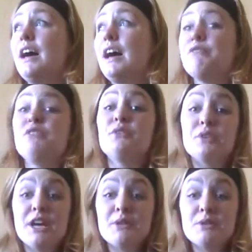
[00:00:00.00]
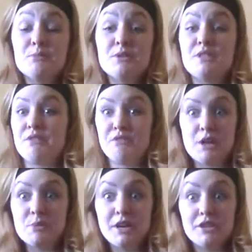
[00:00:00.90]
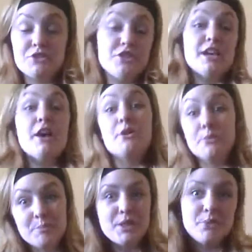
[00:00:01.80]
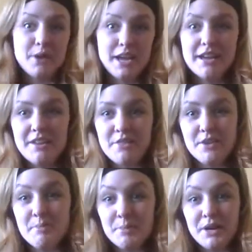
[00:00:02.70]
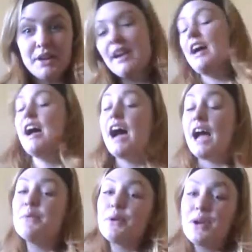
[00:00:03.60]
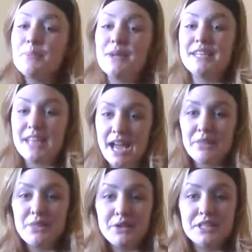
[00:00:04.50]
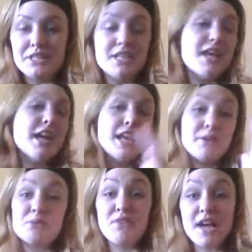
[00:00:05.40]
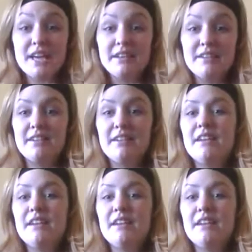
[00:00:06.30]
I feel great when I'm doing this. I have a lot more energy. Oh, by the way, another number. I woke up at 9:30 today and I was fine.